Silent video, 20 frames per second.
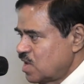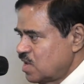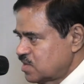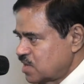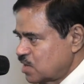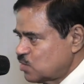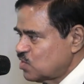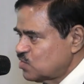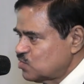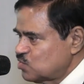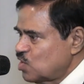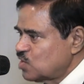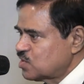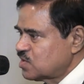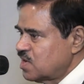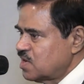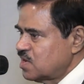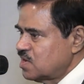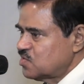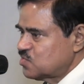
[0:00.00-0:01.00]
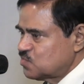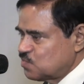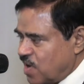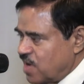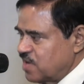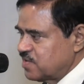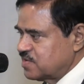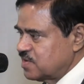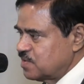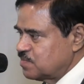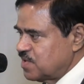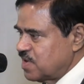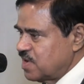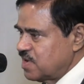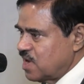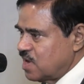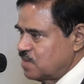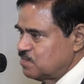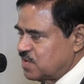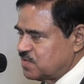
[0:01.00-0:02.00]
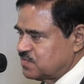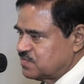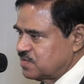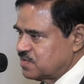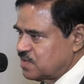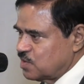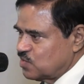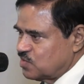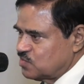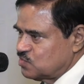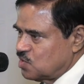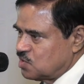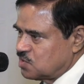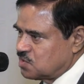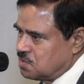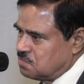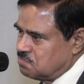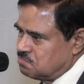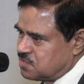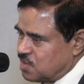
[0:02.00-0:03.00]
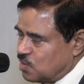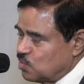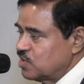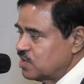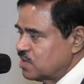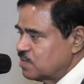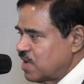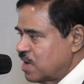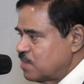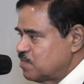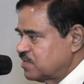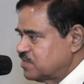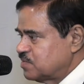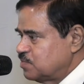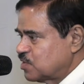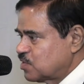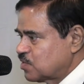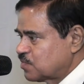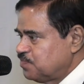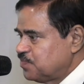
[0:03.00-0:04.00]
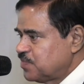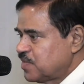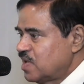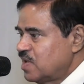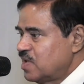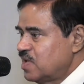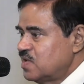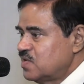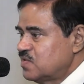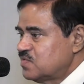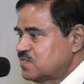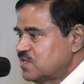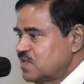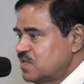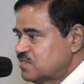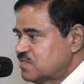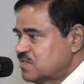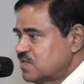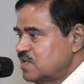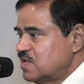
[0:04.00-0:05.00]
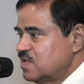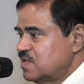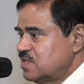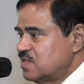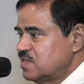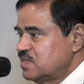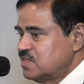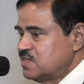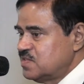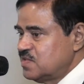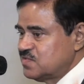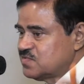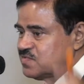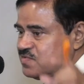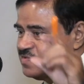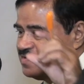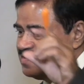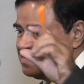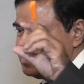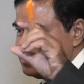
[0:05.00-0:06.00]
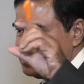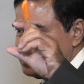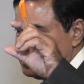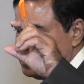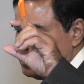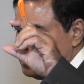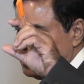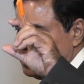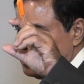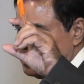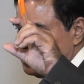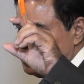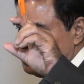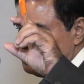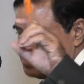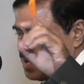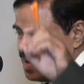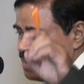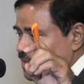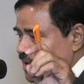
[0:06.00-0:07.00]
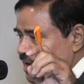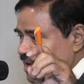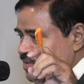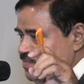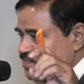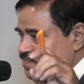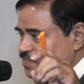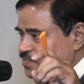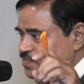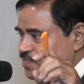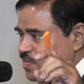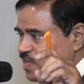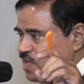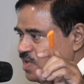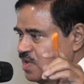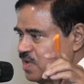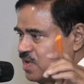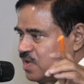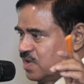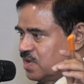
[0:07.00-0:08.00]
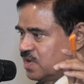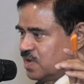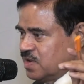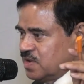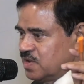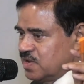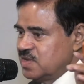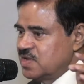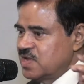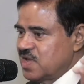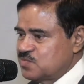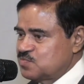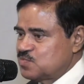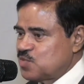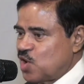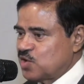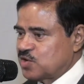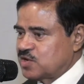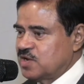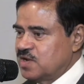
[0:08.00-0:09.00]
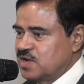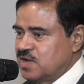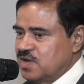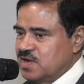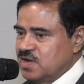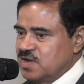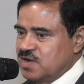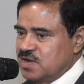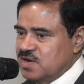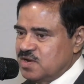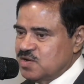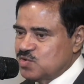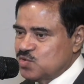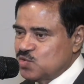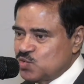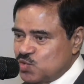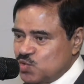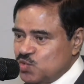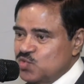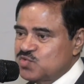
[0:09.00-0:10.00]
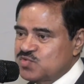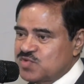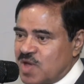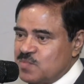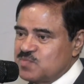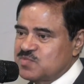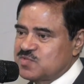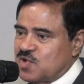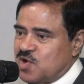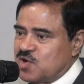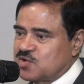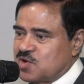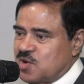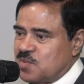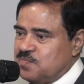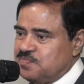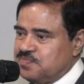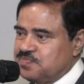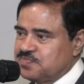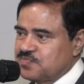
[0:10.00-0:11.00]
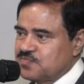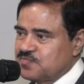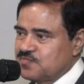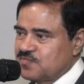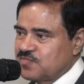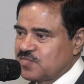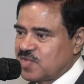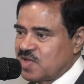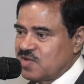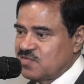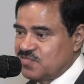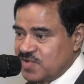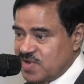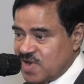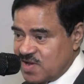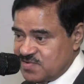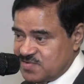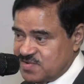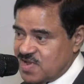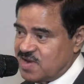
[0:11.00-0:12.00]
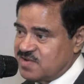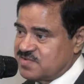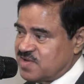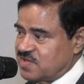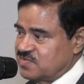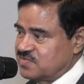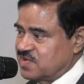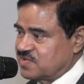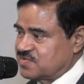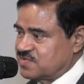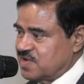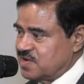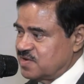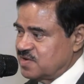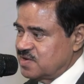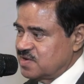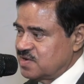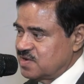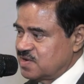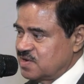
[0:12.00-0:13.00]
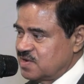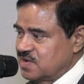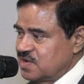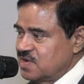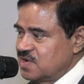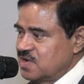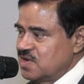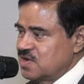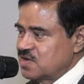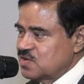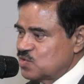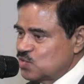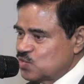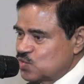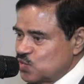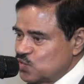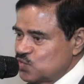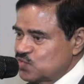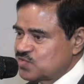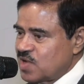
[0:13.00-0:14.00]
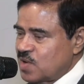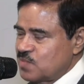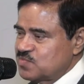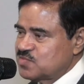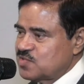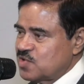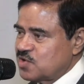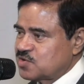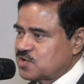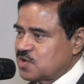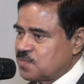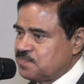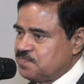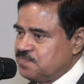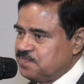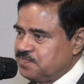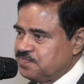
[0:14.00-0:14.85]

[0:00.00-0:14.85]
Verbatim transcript: that was not a smart reply. I must that was not a genuine reply. I must because since this paper he has brought to do some sort of financial transaction, to do some sort of